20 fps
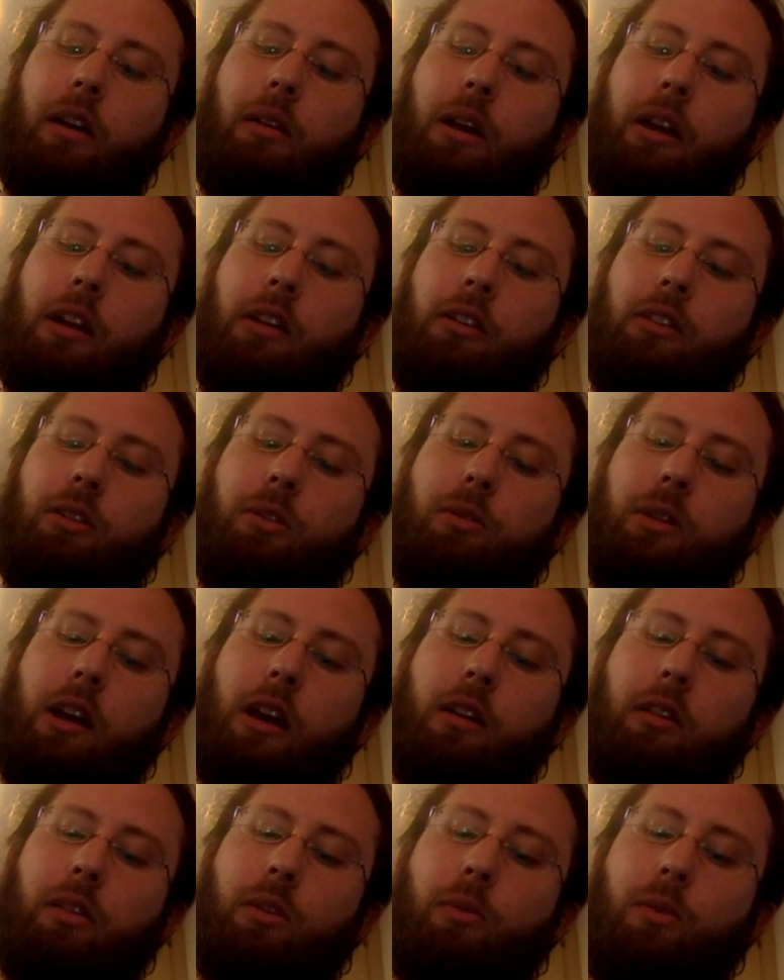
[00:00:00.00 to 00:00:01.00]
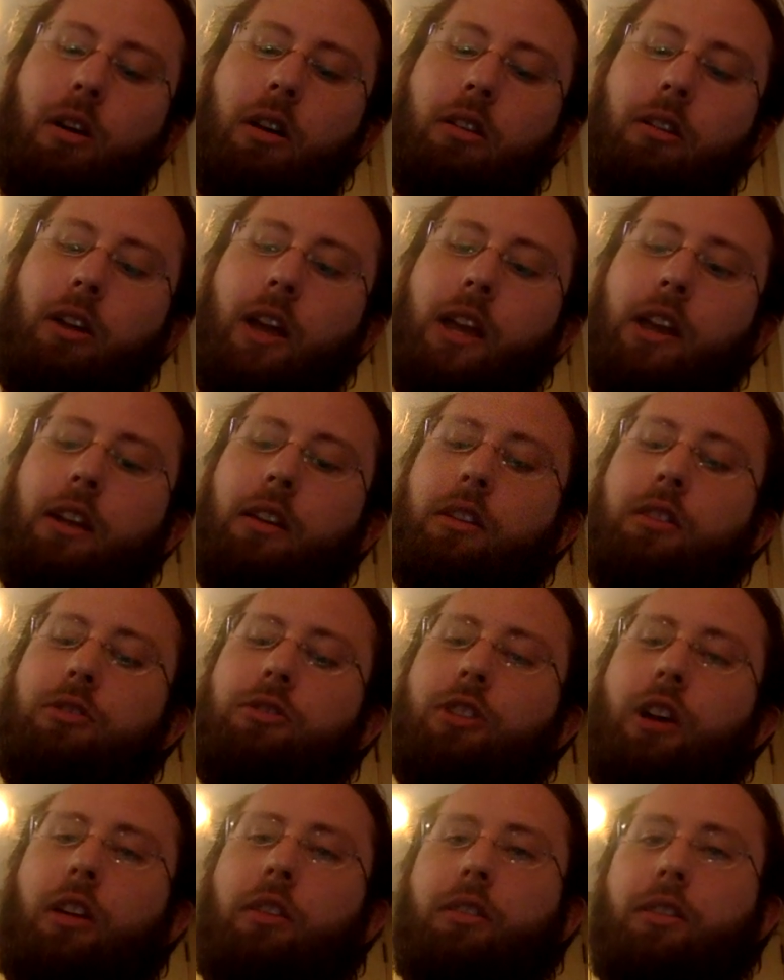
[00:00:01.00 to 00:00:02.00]
into and out of the water, I can
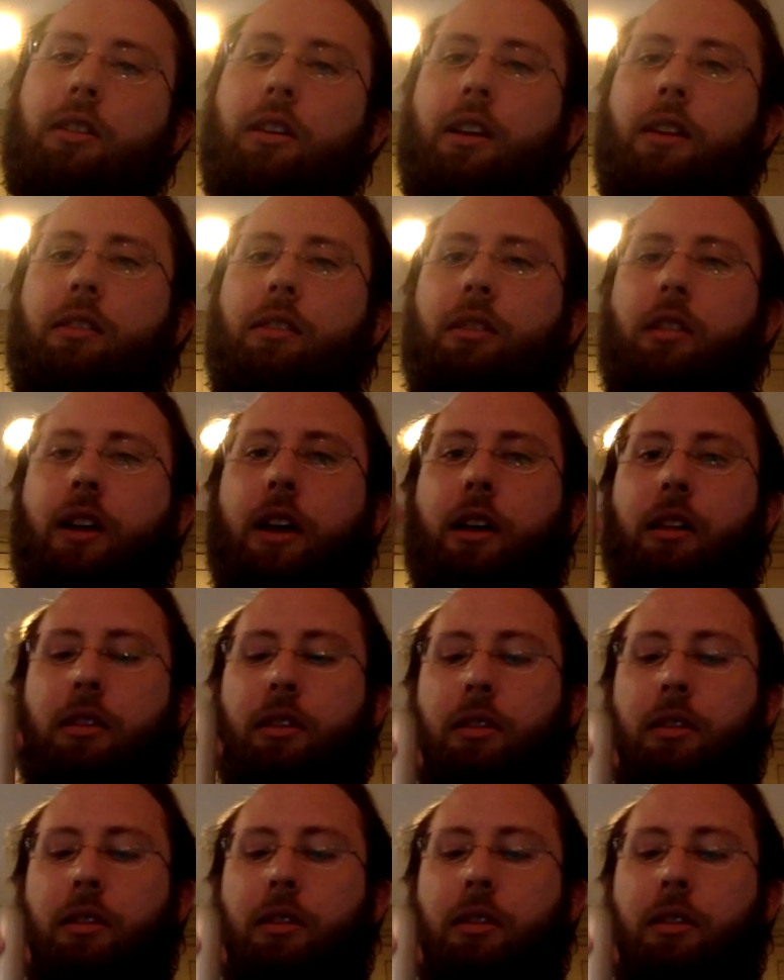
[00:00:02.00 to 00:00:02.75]
adjust its length.